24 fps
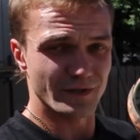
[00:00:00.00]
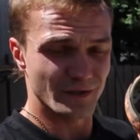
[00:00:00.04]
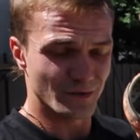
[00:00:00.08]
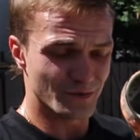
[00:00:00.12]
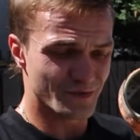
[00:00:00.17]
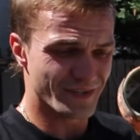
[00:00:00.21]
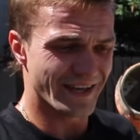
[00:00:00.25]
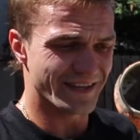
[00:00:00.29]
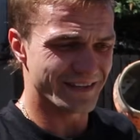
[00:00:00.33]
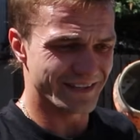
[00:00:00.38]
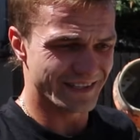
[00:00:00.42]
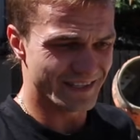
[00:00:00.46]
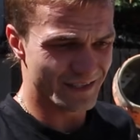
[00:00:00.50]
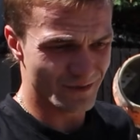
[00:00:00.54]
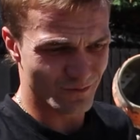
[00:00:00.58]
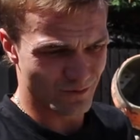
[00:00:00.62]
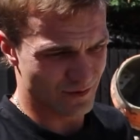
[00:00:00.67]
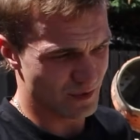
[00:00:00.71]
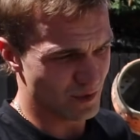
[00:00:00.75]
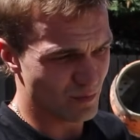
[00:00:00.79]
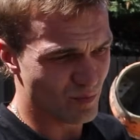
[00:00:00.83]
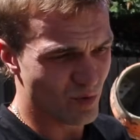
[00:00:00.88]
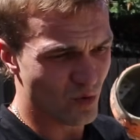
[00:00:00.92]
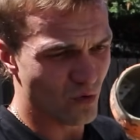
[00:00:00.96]
technique
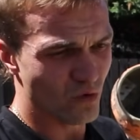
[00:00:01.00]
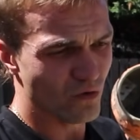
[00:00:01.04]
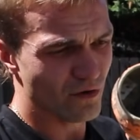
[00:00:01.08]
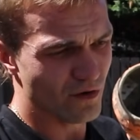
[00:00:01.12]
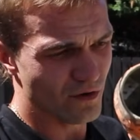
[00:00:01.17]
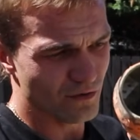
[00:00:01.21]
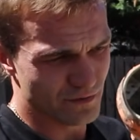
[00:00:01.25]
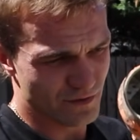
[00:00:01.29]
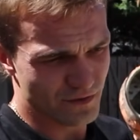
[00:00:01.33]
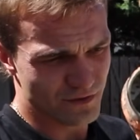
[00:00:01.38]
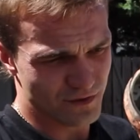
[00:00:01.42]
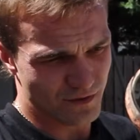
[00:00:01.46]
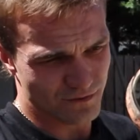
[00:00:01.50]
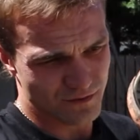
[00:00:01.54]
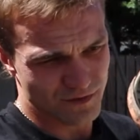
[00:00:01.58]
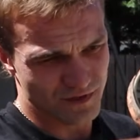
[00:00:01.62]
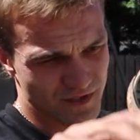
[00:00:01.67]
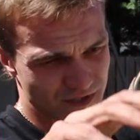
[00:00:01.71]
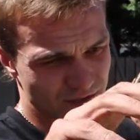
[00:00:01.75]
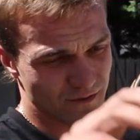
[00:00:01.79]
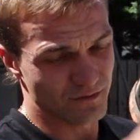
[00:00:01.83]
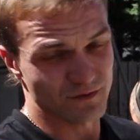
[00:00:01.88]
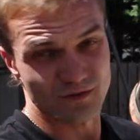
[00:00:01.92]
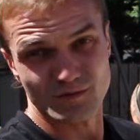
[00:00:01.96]
when you pour it on. Just
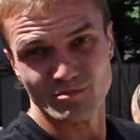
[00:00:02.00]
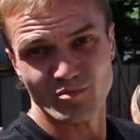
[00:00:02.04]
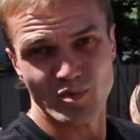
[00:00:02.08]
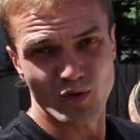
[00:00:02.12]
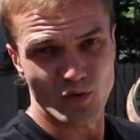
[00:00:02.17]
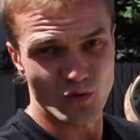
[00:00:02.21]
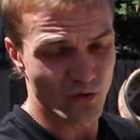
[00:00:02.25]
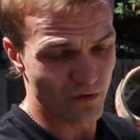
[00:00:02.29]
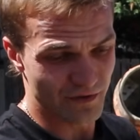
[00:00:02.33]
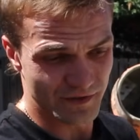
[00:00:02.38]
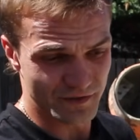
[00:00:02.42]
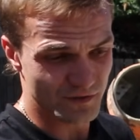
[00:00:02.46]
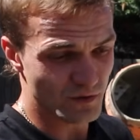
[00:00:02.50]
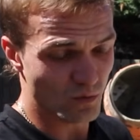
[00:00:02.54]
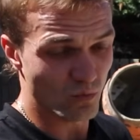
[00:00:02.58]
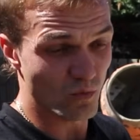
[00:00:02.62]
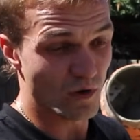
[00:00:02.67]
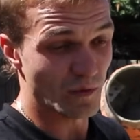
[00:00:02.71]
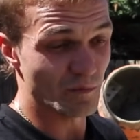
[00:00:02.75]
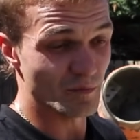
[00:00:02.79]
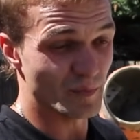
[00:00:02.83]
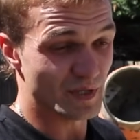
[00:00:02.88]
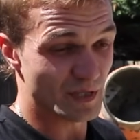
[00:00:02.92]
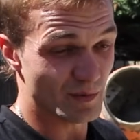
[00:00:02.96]
obviously don't just pour it into
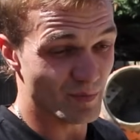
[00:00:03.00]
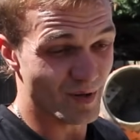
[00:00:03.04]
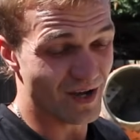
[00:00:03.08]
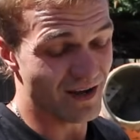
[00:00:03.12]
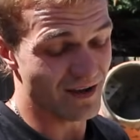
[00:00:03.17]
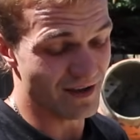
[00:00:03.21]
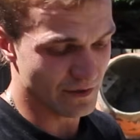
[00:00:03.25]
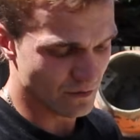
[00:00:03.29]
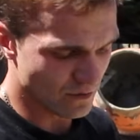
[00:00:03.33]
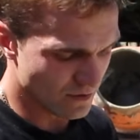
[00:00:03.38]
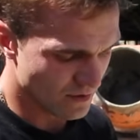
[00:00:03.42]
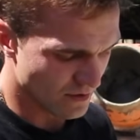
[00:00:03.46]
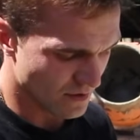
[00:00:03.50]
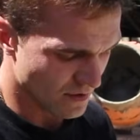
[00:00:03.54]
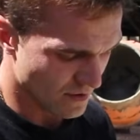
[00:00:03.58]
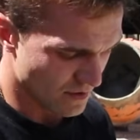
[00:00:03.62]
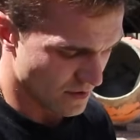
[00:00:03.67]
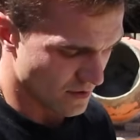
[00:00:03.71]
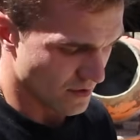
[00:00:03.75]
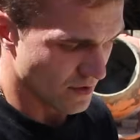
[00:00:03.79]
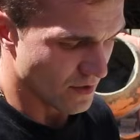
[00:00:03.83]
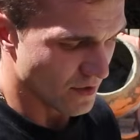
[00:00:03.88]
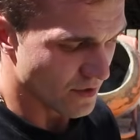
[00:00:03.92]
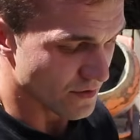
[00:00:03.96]
one big pile.
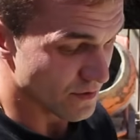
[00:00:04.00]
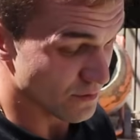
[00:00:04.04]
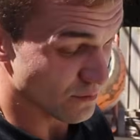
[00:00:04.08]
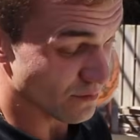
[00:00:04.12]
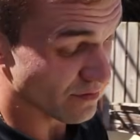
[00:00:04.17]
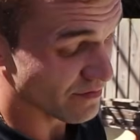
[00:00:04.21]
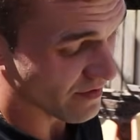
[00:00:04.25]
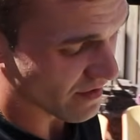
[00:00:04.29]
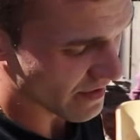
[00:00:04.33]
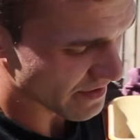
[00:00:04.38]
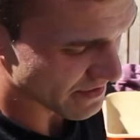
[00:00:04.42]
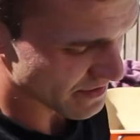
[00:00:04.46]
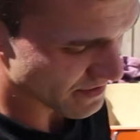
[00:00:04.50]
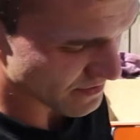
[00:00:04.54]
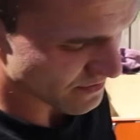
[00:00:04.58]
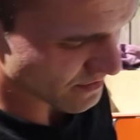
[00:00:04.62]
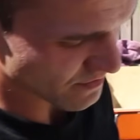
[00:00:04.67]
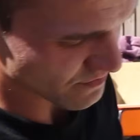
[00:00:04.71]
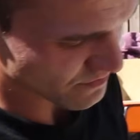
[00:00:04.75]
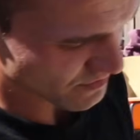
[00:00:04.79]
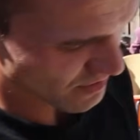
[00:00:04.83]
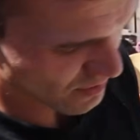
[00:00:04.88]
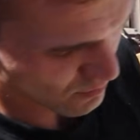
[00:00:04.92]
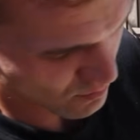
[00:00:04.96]
You'll find it
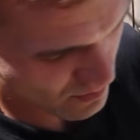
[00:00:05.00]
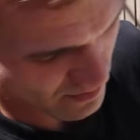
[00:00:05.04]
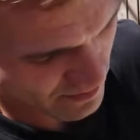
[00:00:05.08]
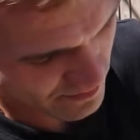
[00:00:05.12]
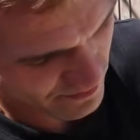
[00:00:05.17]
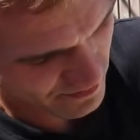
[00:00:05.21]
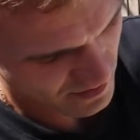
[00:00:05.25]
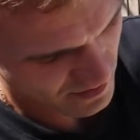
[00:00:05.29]
does go off